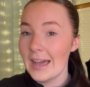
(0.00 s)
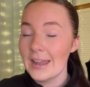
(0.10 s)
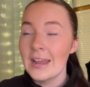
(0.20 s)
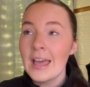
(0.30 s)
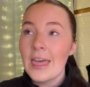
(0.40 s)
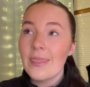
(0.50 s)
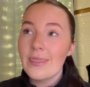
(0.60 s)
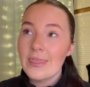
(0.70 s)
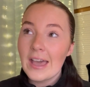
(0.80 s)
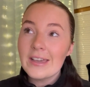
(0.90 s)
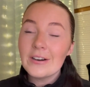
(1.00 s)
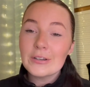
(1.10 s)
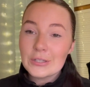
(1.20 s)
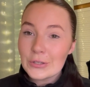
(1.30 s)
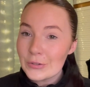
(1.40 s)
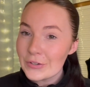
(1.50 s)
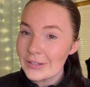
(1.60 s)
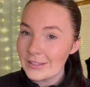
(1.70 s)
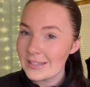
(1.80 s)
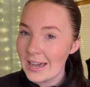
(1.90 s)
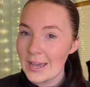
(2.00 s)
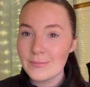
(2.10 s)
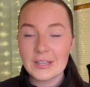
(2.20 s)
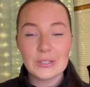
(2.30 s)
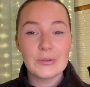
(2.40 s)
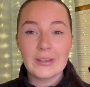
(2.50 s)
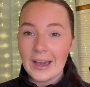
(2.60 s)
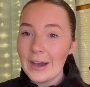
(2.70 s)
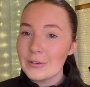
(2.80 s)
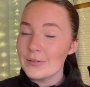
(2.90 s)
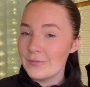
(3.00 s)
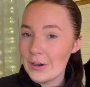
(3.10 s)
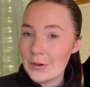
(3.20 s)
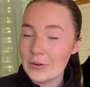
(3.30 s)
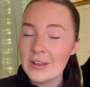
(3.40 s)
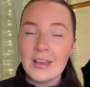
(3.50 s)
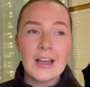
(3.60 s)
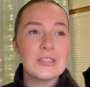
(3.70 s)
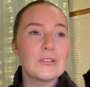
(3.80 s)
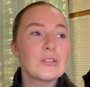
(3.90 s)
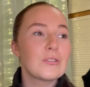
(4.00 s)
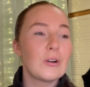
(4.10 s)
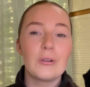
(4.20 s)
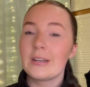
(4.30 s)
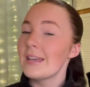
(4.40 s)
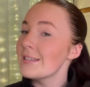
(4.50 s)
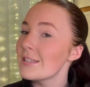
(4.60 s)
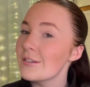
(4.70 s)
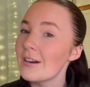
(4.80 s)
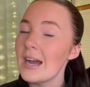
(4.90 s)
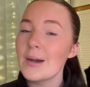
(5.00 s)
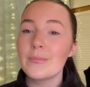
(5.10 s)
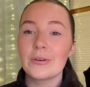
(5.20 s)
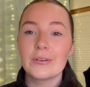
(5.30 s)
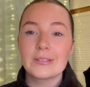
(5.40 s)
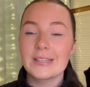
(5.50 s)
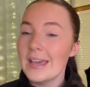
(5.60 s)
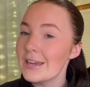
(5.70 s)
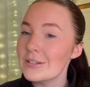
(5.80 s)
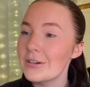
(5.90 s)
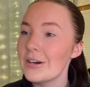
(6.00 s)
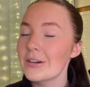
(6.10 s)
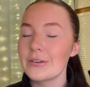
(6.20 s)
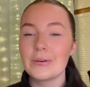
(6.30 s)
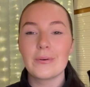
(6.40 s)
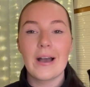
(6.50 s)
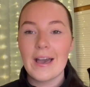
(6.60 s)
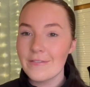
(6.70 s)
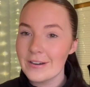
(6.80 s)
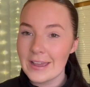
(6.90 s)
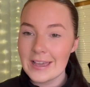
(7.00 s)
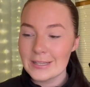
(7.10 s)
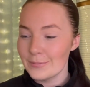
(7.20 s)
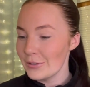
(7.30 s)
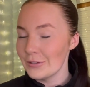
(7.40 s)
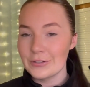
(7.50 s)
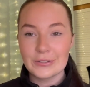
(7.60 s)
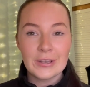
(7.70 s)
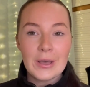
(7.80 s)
And they are usually the times that you get out your phone and you scroll on Instagram or TikTok or whatever it is, but you're just